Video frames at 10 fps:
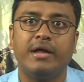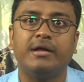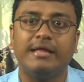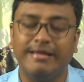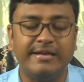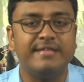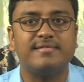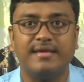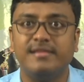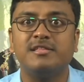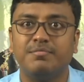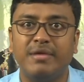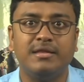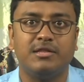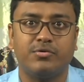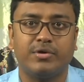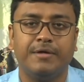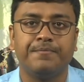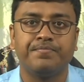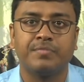where English is
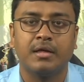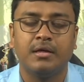mandatory.